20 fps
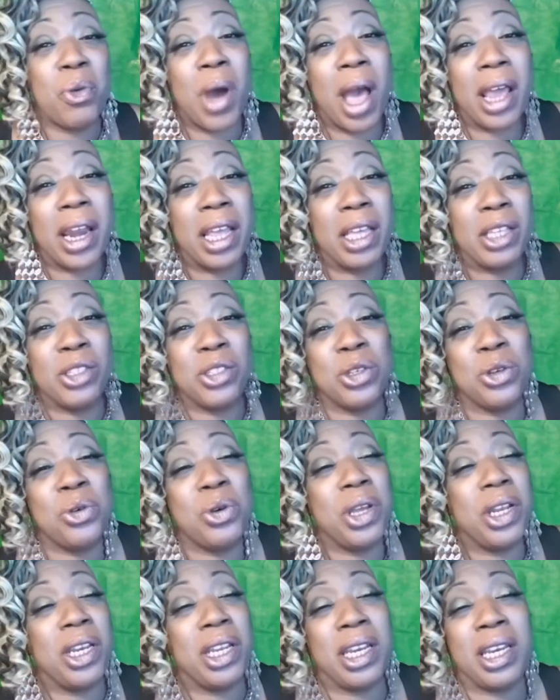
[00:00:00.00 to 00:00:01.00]
while they do
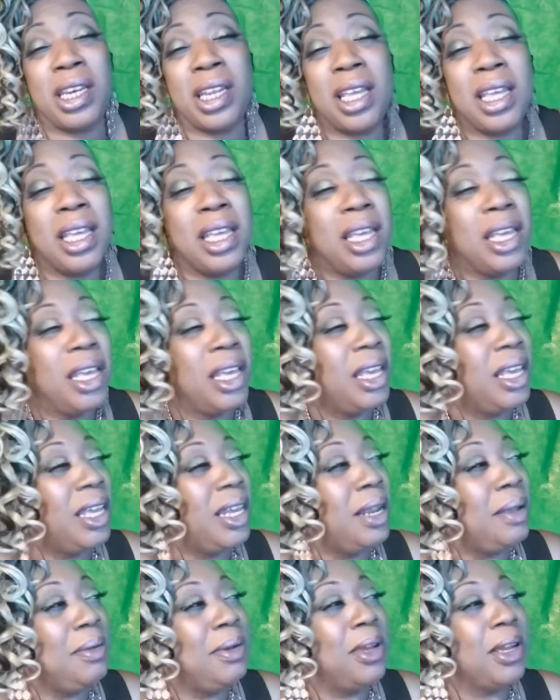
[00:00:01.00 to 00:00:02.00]
it. And
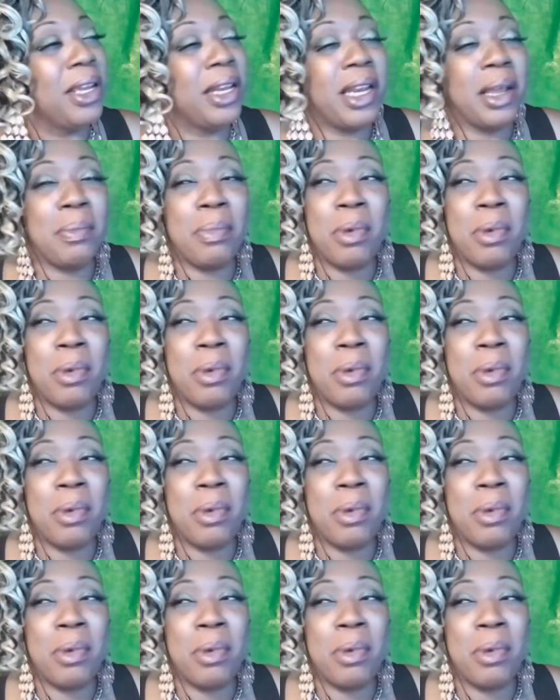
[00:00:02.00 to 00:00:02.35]
I'm looking at